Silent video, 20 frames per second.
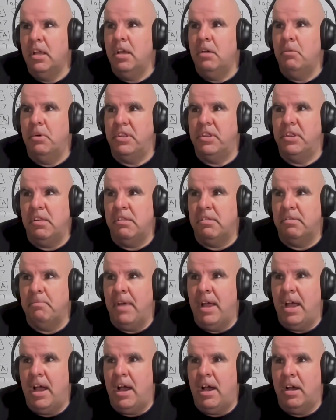with these
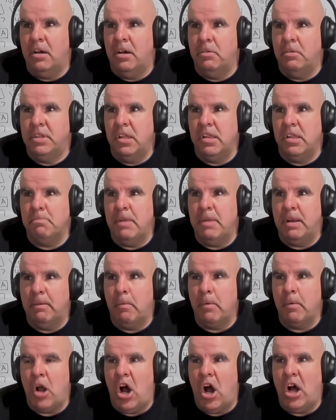
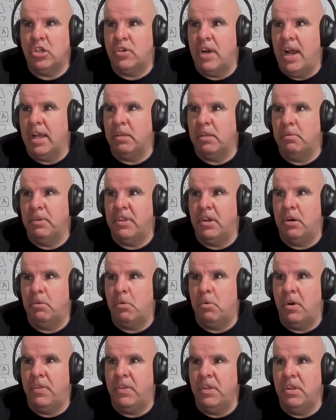minimum contracts, what they're
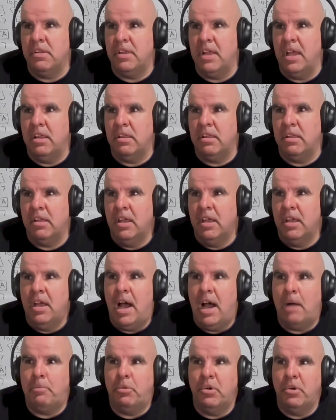worth these days,
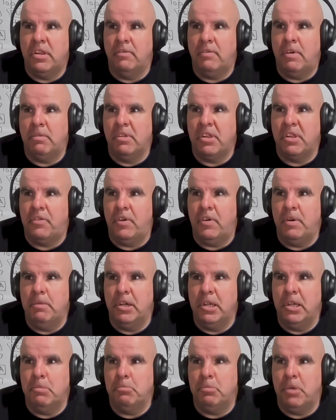upwards of almost $3
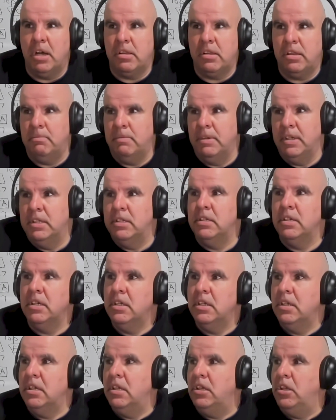million. I mean,
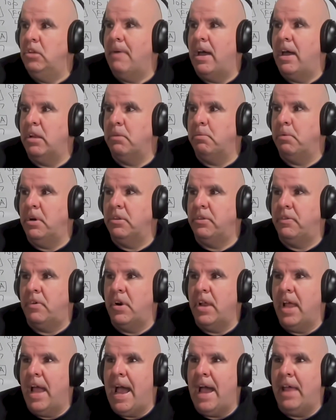you might as well throw
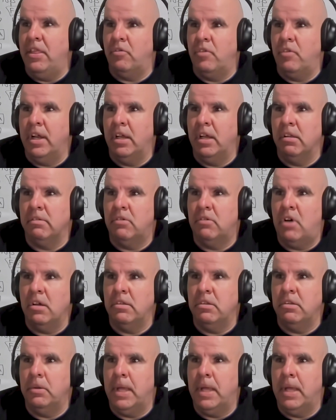your hat in the ring as long as you